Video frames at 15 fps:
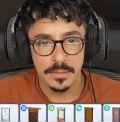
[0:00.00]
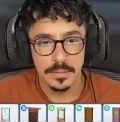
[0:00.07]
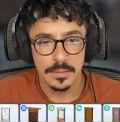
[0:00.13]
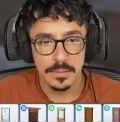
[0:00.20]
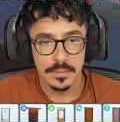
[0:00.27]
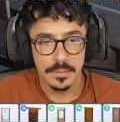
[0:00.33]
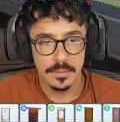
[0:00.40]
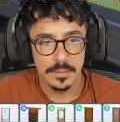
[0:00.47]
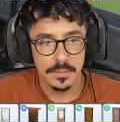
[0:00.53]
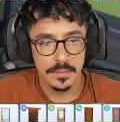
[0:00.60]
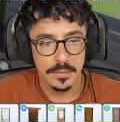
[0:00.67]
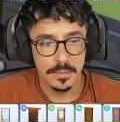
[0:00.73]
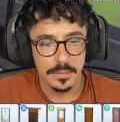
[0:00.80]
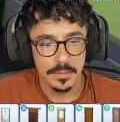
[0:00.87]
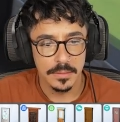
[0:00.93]

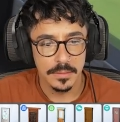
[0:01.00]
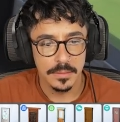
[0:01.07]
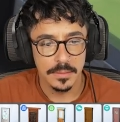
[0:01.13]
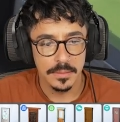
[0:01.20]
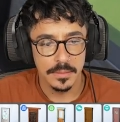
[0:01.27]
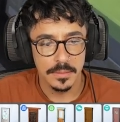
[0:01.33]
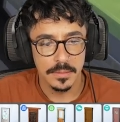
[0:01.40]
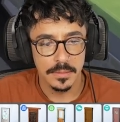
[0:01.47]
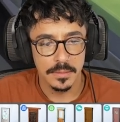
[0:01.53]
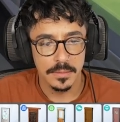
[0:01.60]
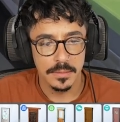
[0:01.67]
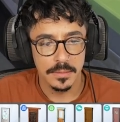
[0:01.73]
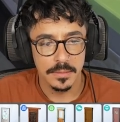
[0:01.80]
Nobody speaks.